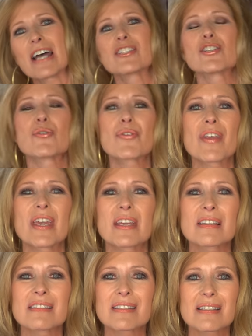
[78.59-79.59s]
I do
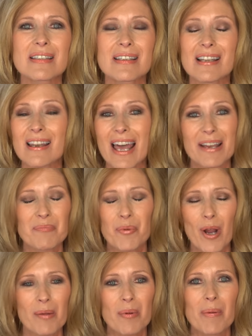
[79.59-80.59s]
things like
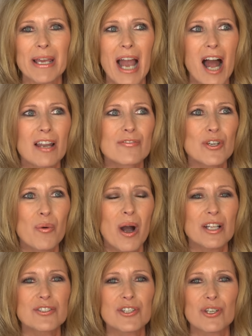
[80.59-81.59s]
probably all of you
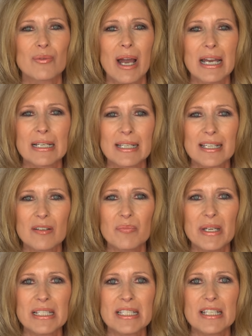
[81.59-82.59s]
all do a little
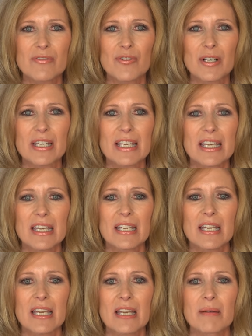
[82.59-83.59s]
bit differently,